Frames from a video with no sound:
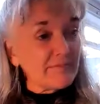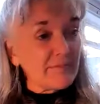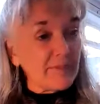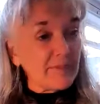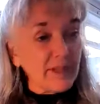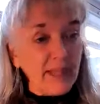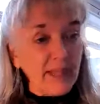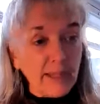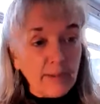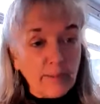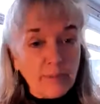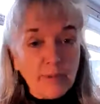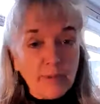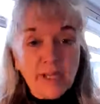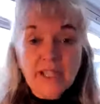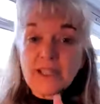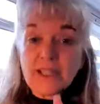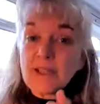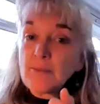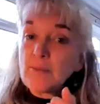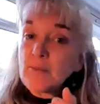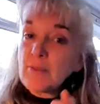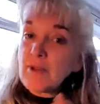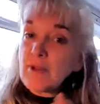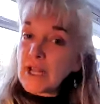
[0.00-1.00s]
labeling
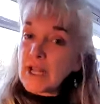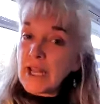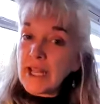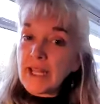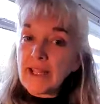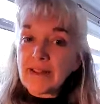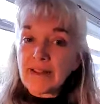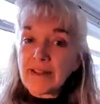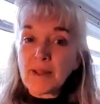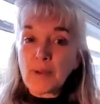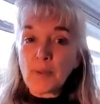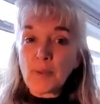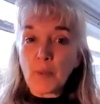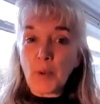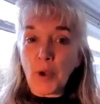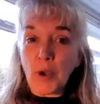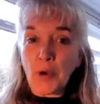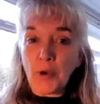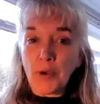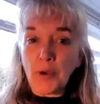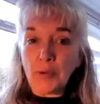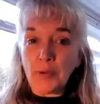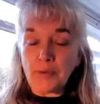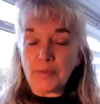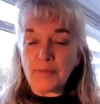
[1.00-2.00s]
them and letting them
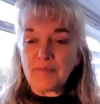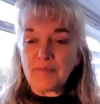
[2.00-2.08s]
go.